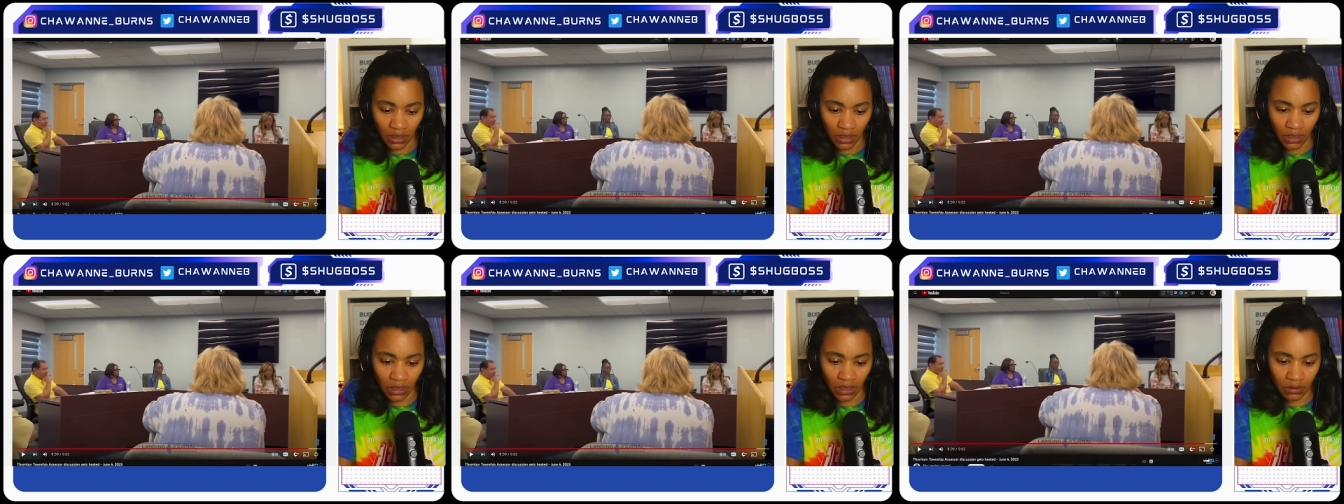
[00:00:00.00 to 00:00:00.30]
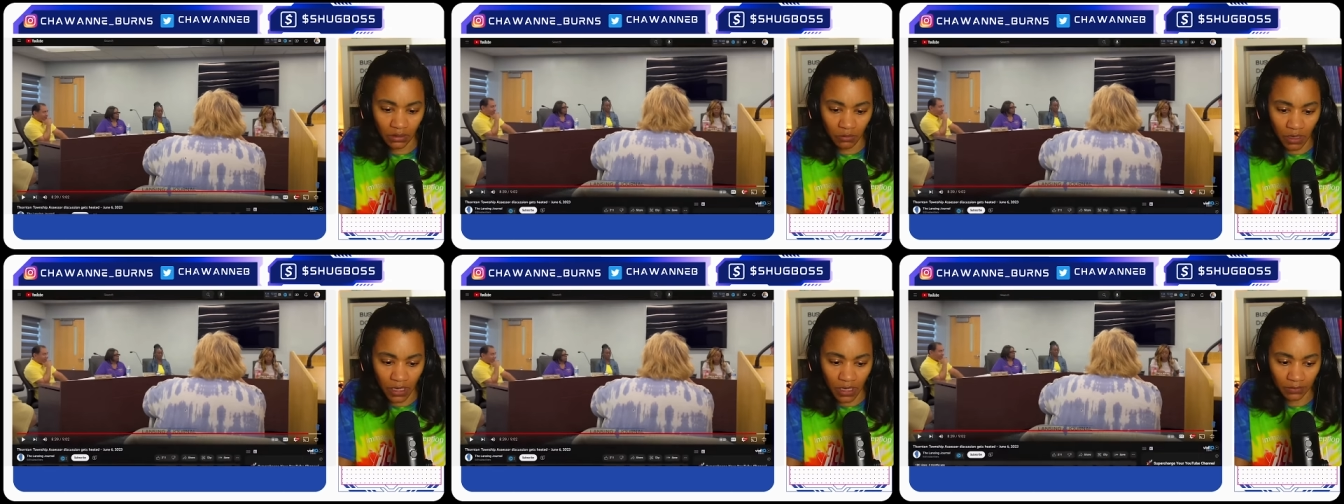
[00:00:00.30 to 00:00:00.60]

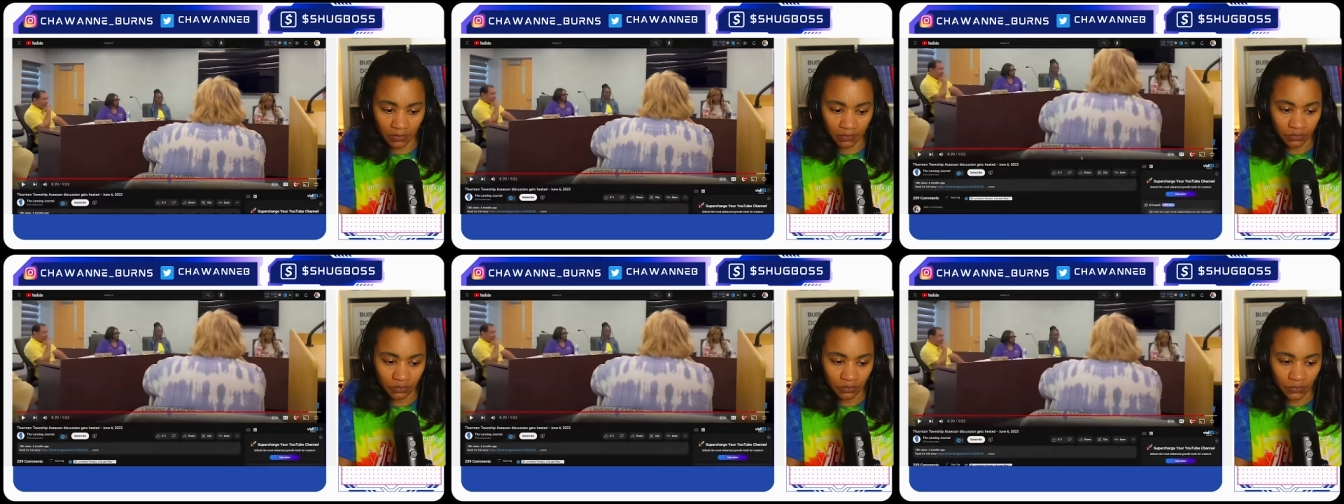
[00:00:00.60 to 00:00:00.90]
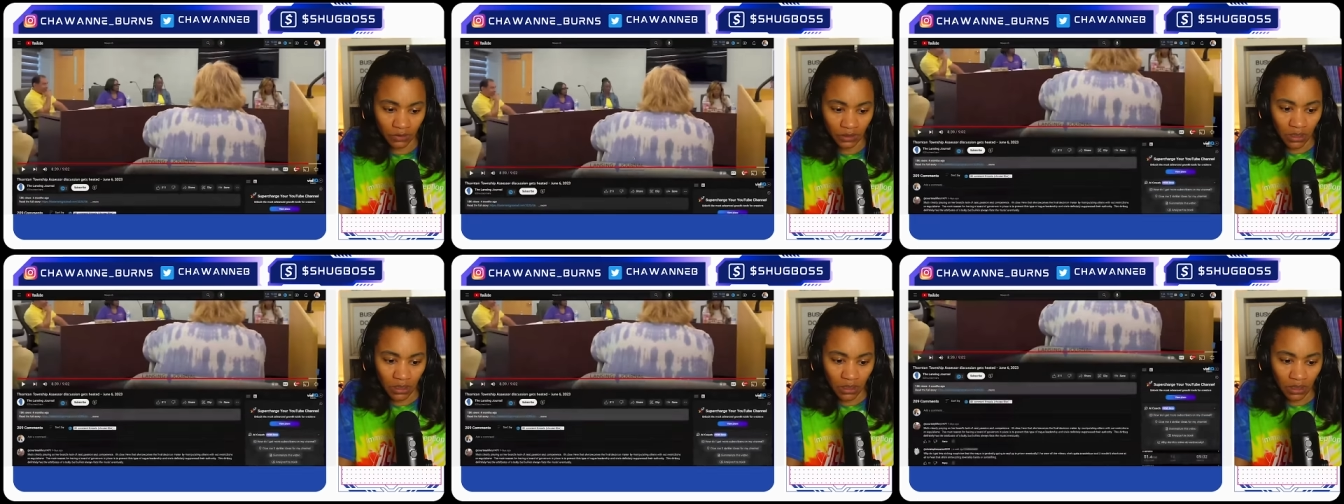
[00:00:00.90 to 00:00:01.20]
Anyway,
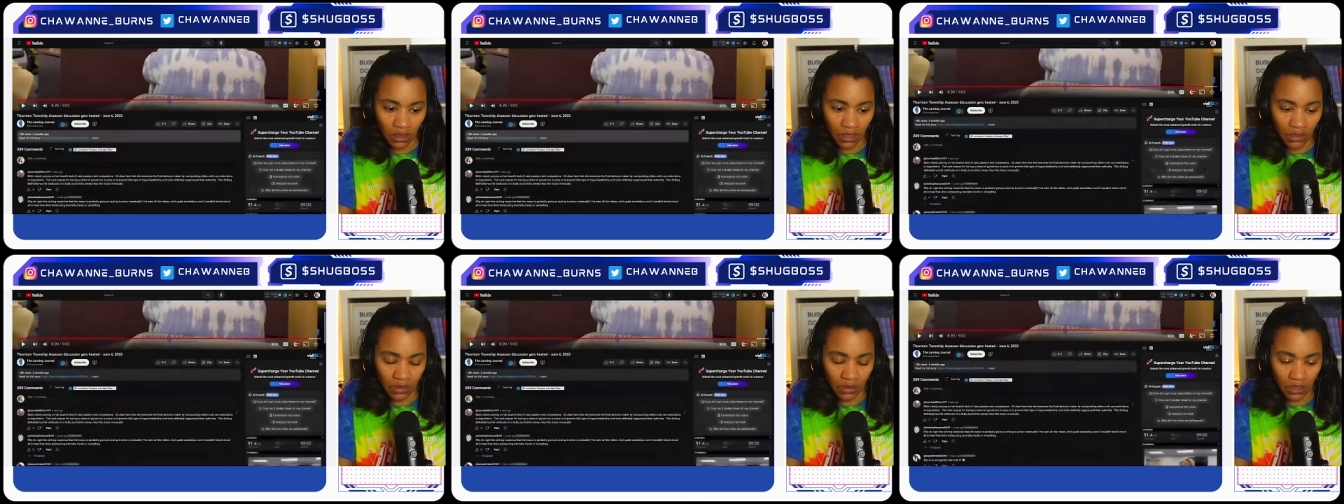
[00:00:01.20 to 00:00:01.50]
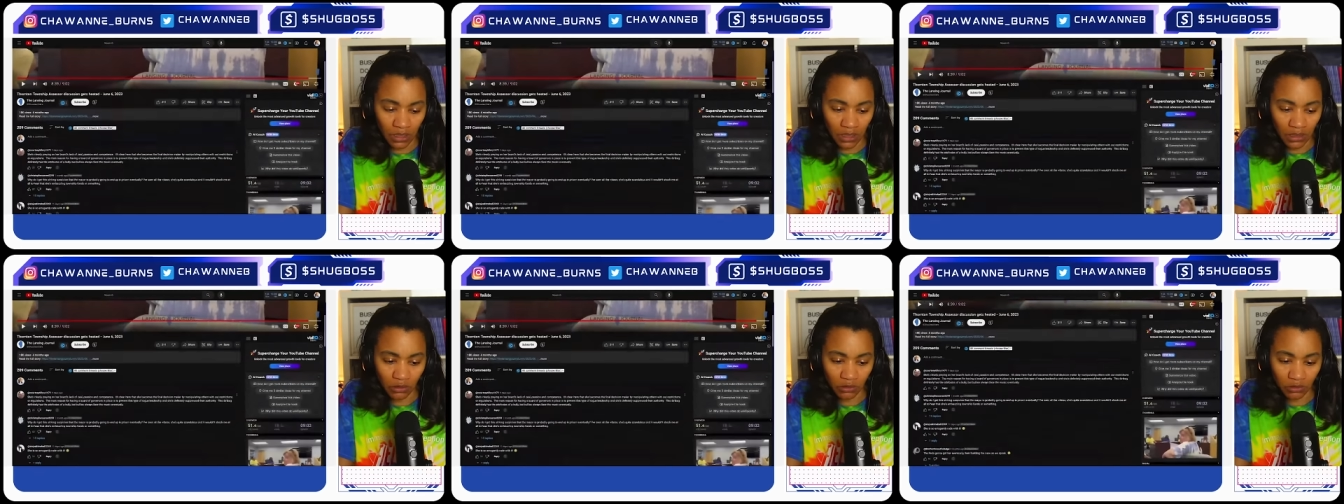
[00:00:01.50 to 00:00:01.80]
and
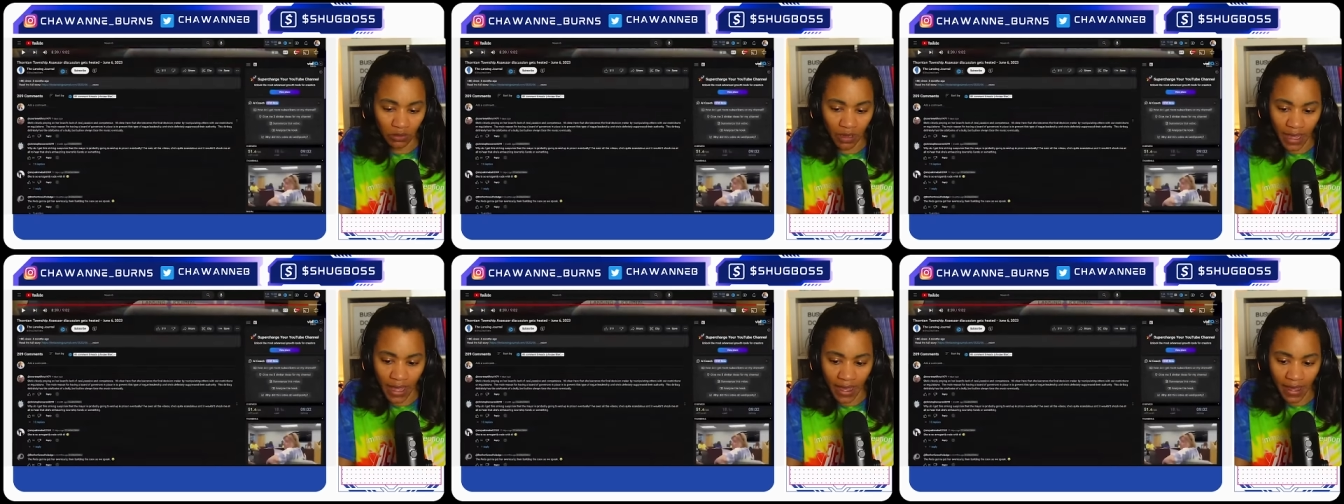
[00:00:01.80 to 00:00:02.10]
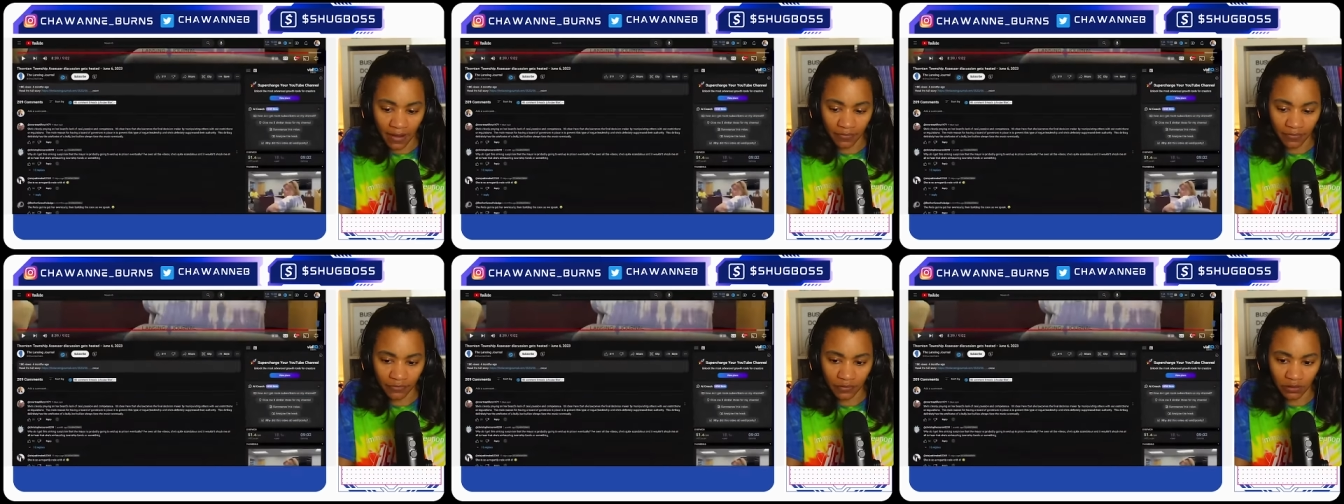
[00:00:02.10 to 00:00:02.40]
then you
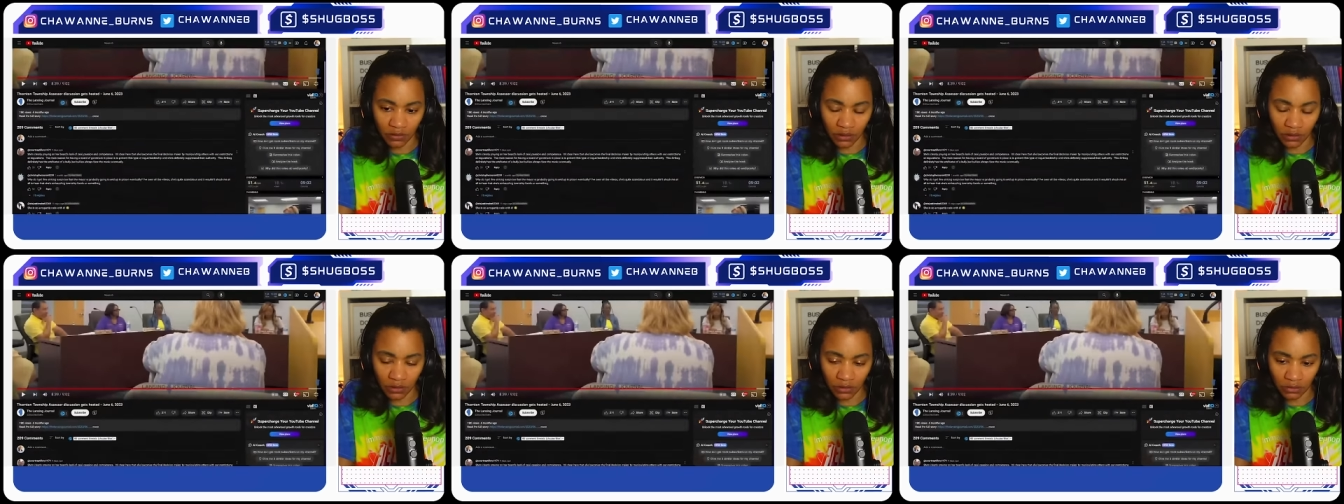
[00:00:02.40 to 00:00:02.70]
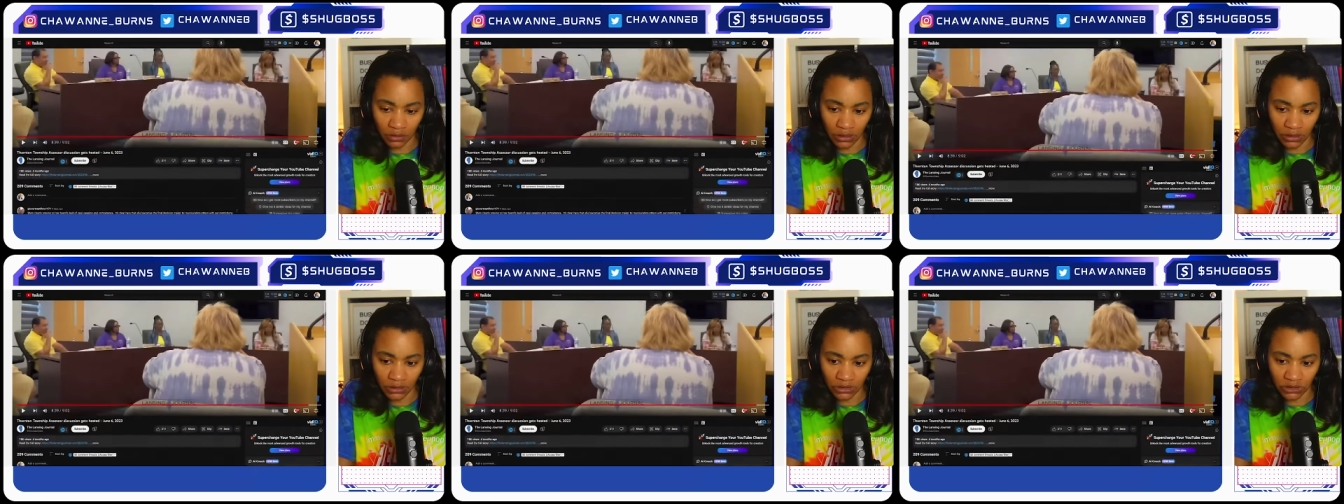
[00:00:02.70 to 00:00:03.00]
have your
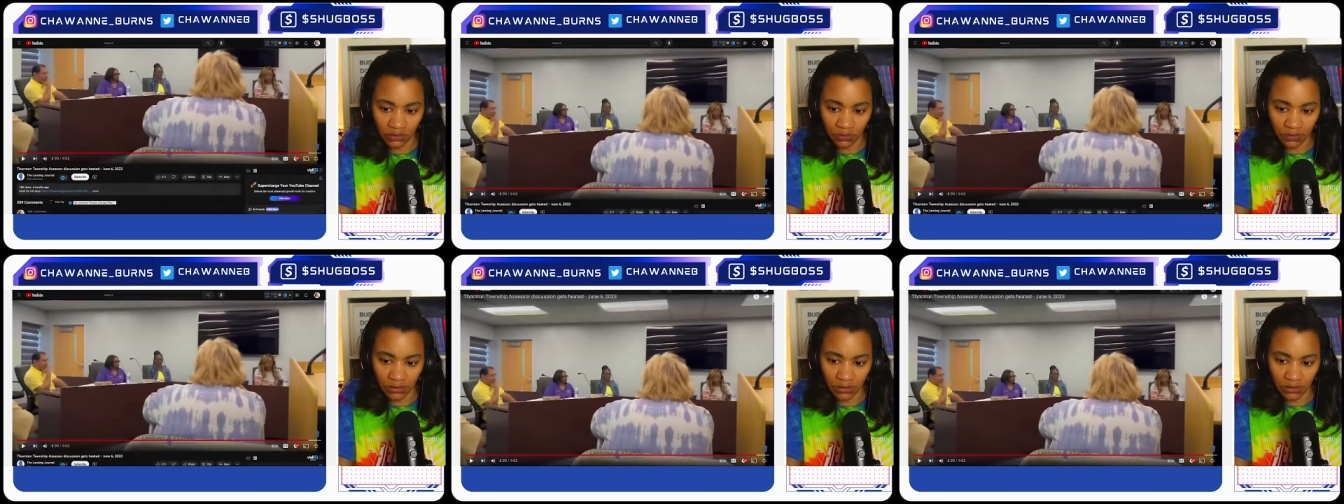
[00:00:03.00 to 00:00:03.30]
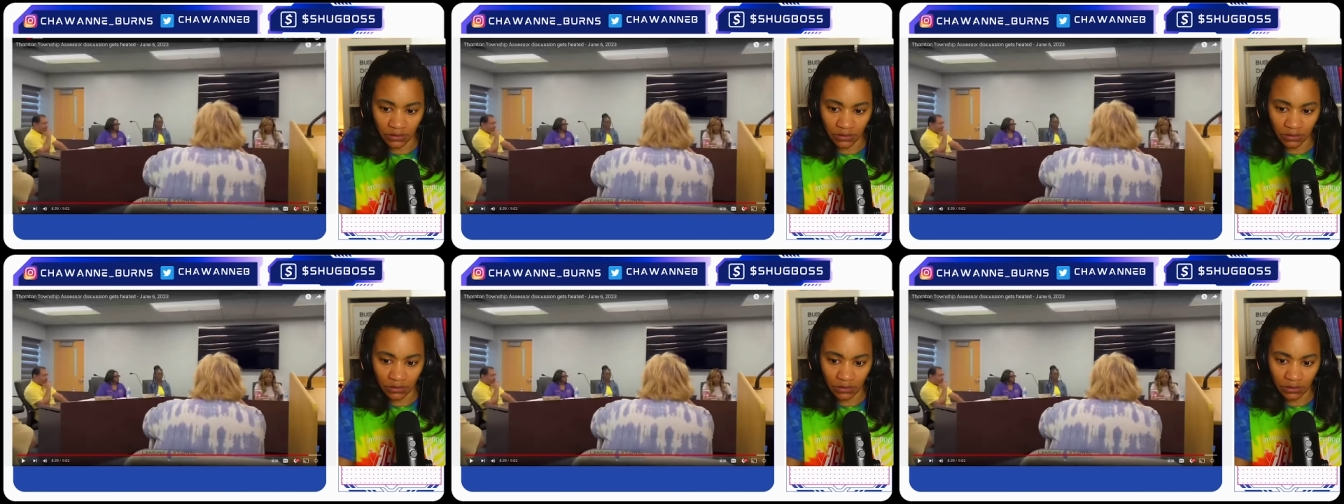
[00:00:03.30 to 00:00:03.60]
little
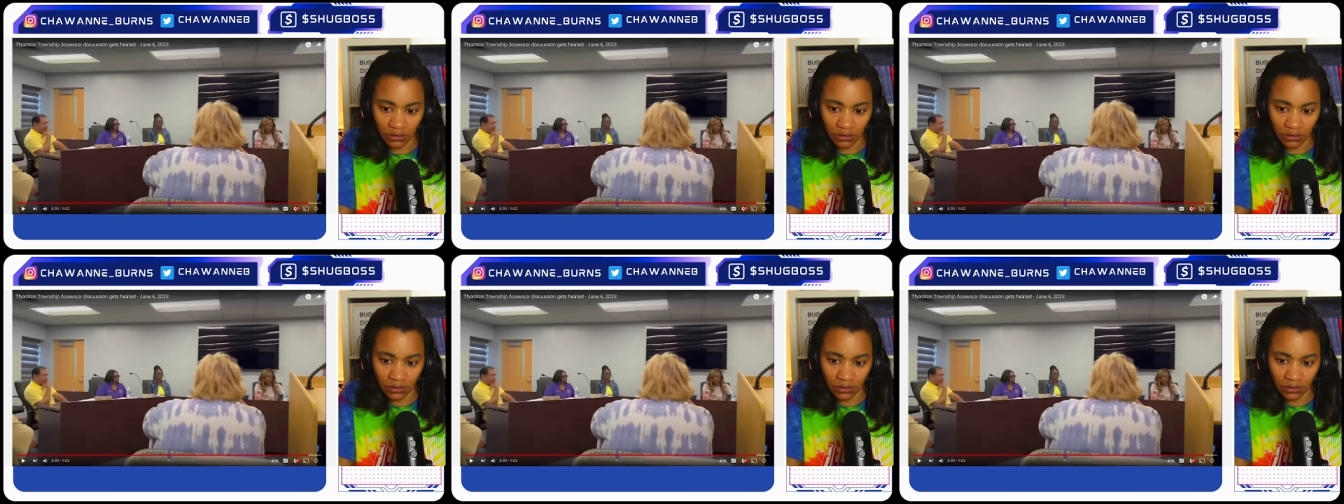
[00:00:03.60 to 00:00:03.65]
henchman